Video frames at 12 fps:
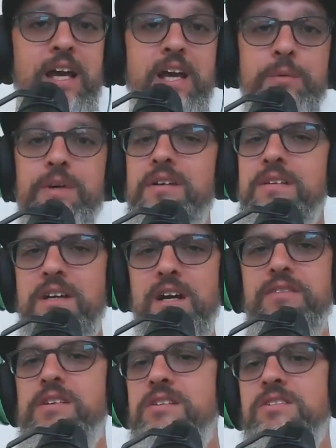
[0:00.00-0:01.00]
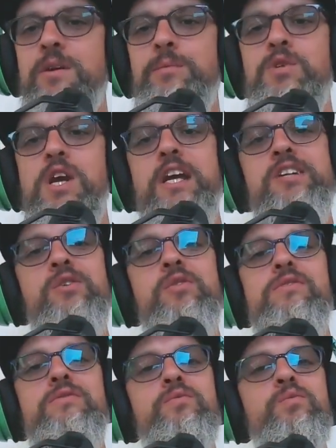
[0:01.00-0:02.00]
And we're going to cover the subject
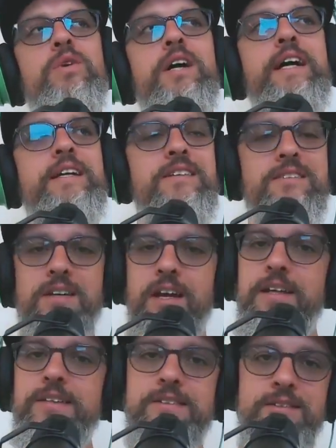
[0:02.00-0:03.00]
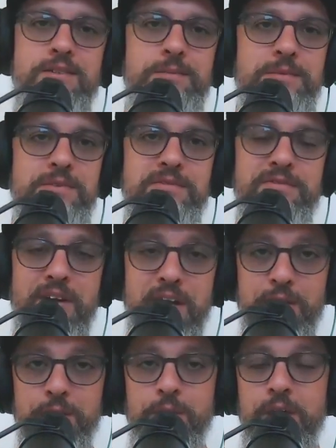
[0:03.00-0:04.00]
of why design systems
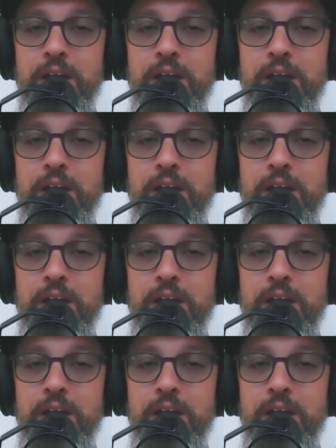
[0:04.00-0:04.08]
fail.